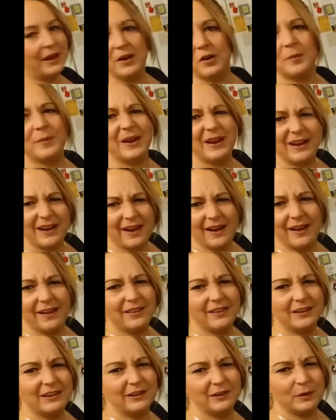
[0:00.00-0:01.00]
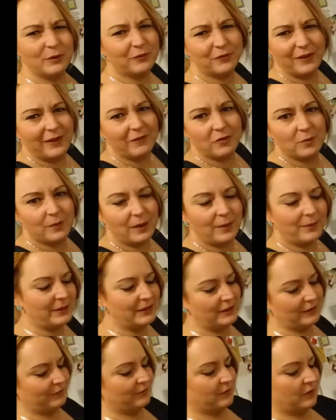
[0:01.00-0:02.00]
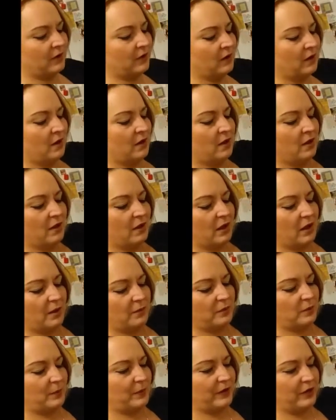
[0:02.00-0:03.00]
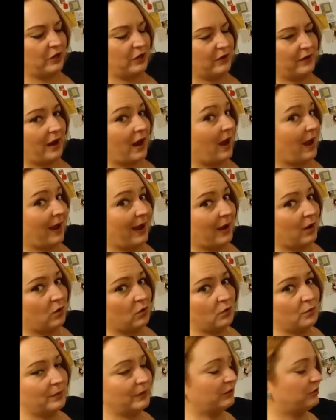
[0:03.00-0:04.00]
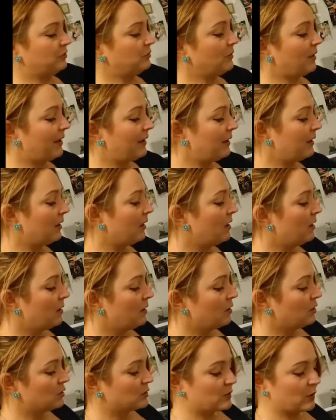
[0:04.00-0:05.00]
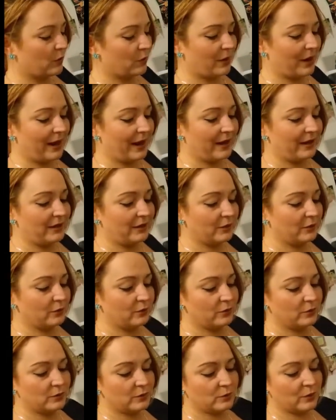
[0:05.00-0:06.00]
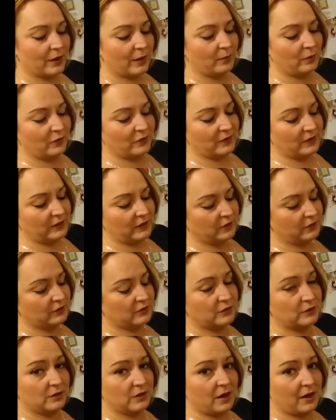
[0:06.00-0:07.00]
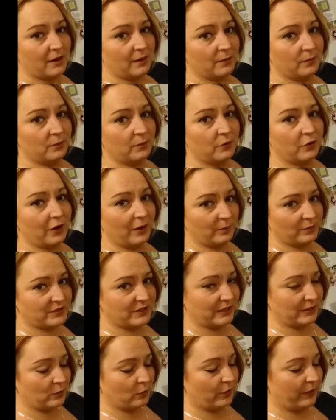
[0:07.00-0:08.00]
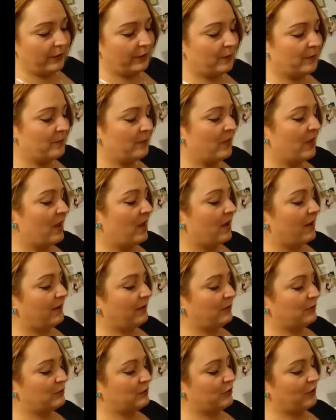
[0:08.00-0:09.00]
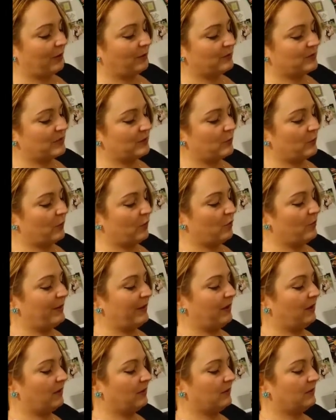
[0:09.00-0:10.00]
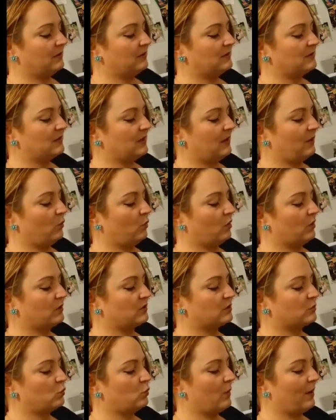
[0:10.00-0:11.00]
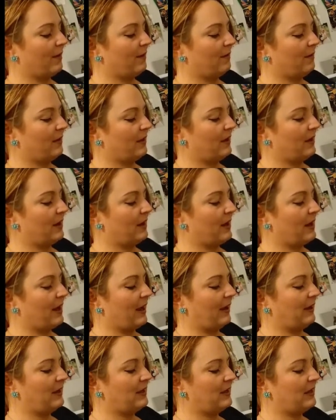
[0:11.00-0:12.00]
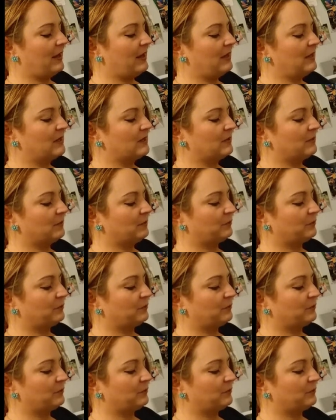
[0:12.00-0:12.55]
or may not, the flavor may be different depending on how much you like. So what I'm using here is grapeseed oil. I use grapeseed oil because it works well at a high heat.